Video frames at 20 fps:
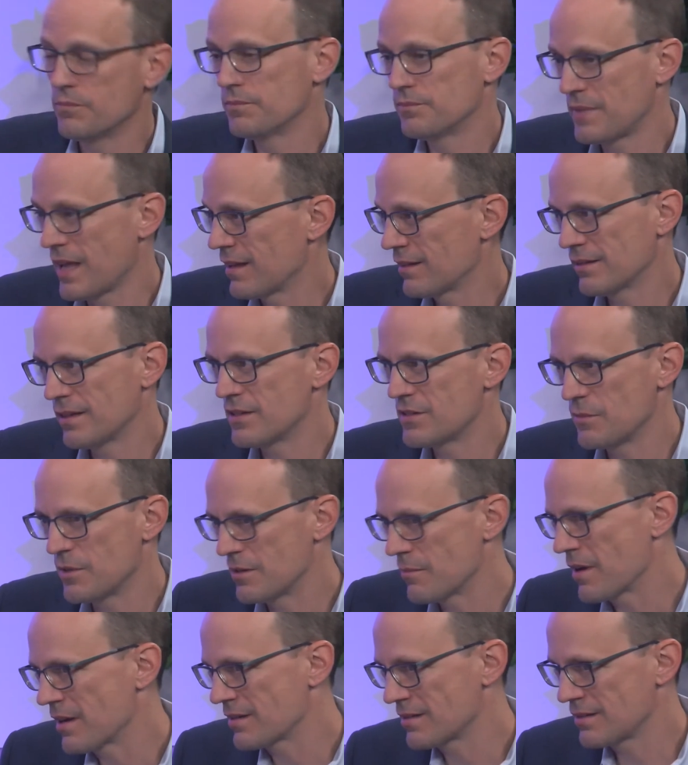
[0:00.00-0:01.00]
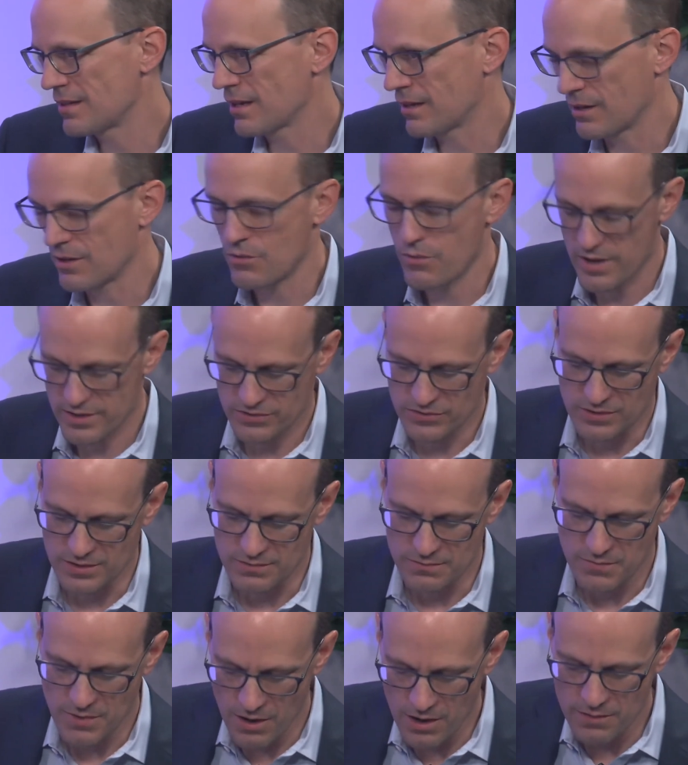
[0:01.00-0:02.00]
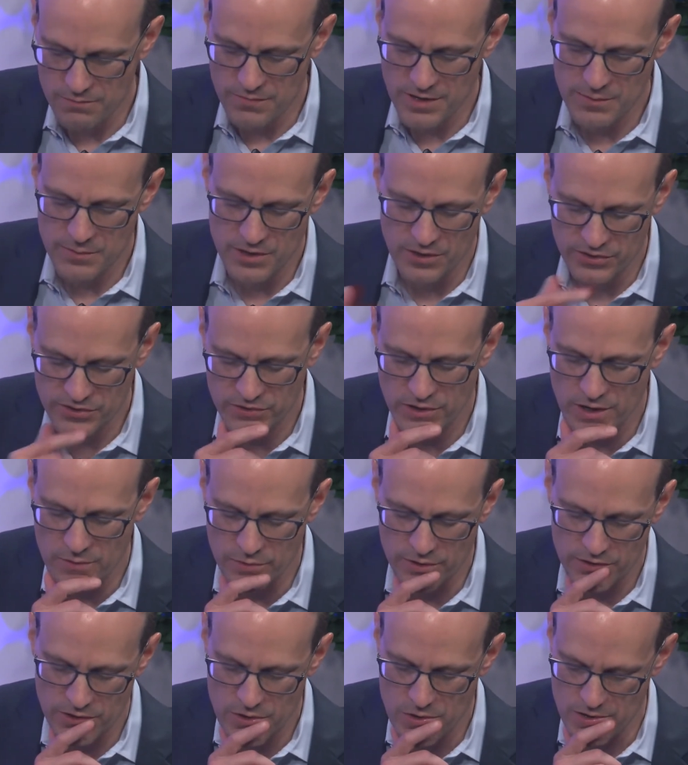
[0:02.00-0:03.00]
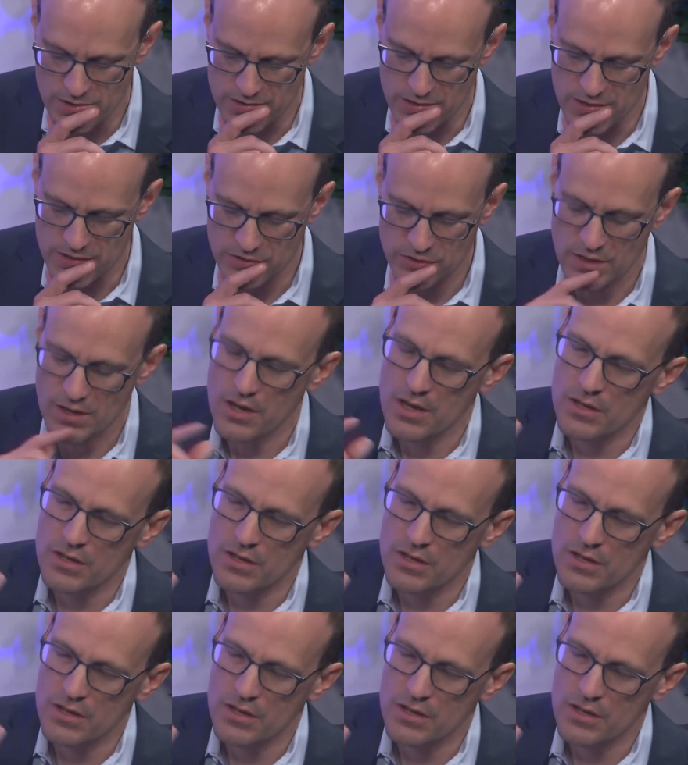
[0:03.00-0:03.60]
that leads me to my second question. Art, maybe I'll start with you on this.